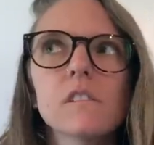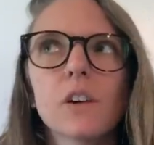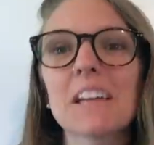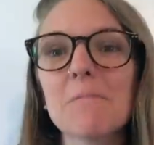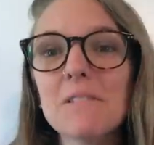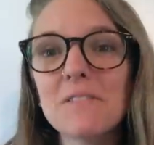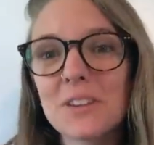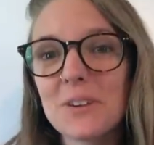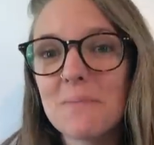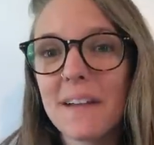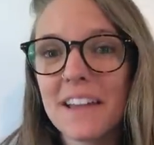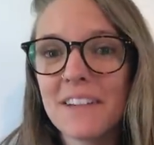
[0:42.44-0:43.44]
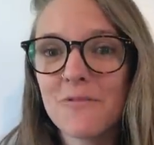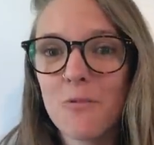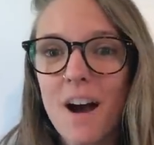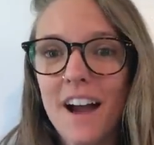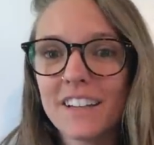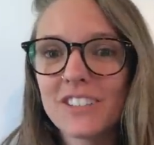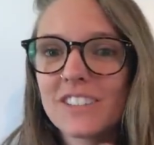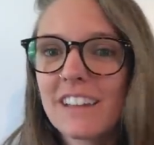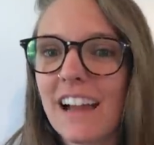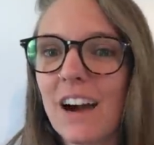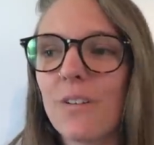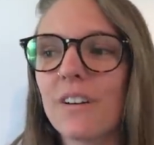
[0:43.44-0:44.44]
Okay. Some of you may have watched
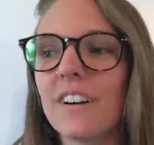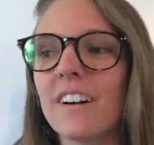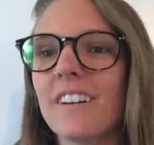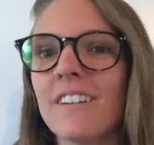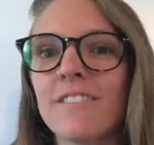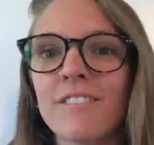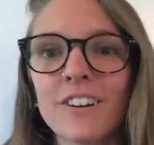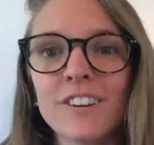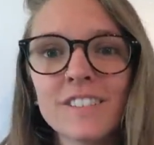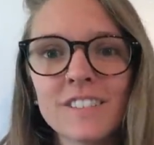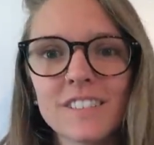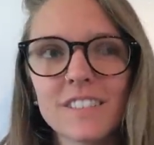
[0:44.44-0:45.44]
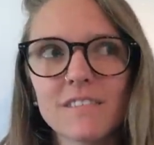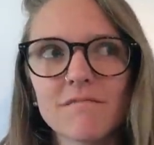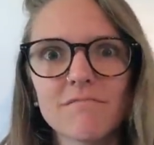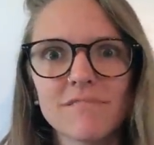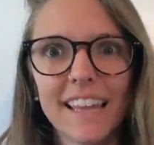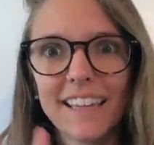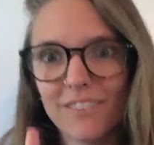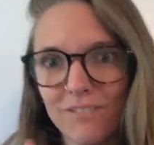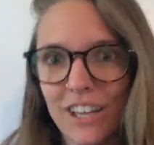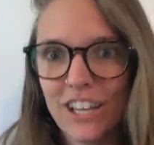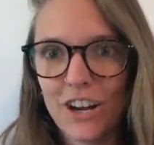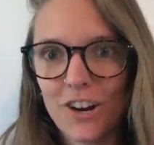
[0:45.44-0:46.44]
our first, second
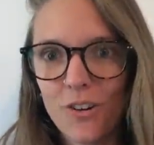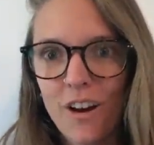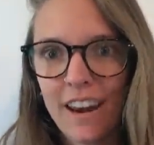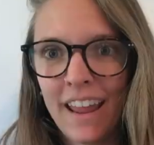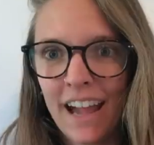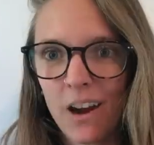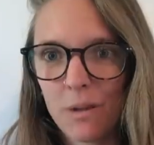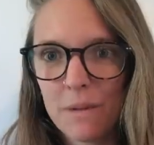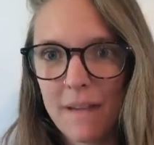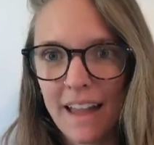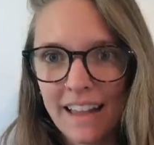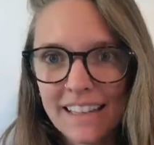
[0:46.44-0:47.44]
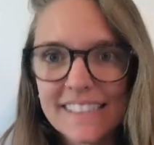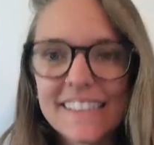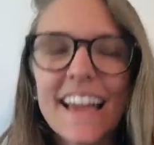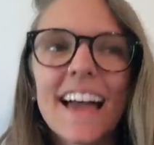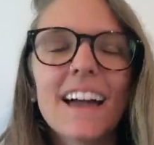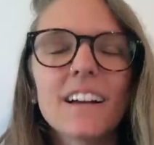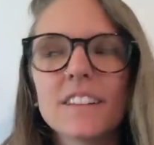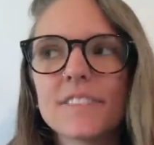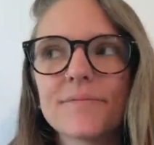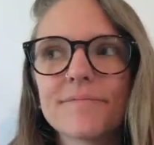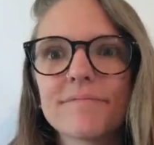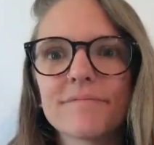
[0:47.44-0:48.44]
video on how we met.
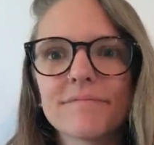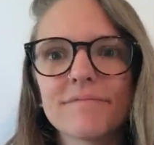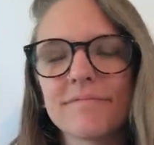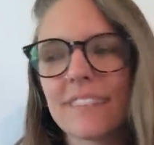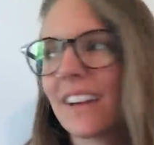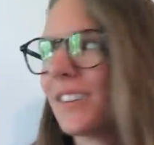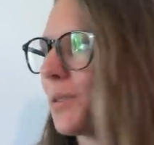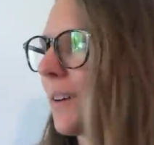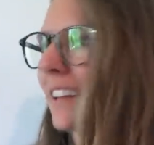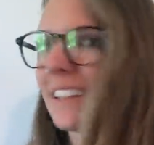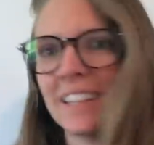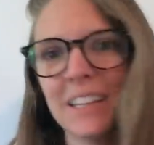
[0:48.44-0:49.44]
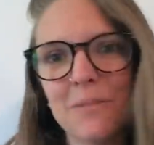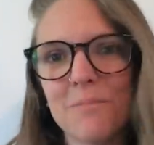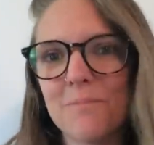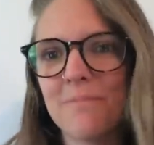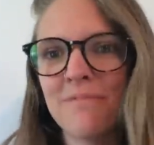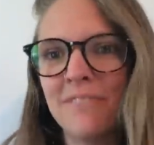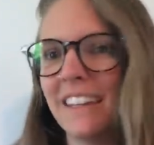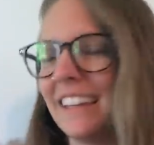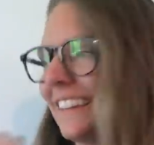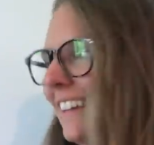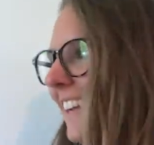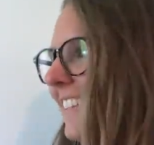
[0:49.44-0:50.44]
I don't know why I keep
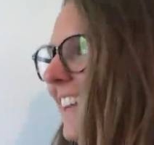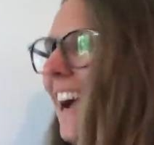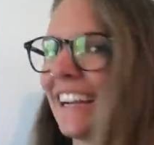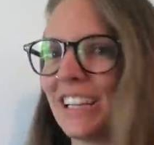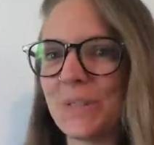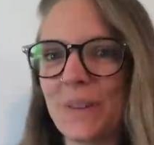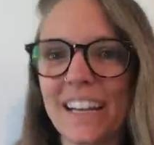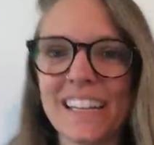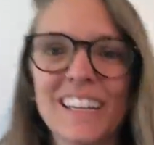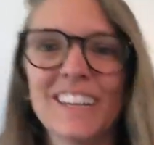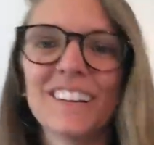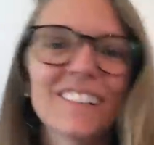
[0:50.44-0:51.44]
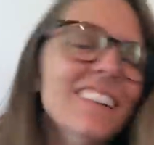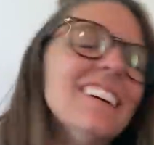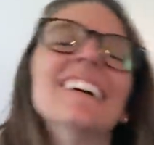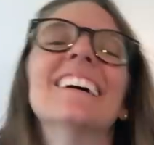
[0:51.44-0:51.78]
feeling like Zach is right here.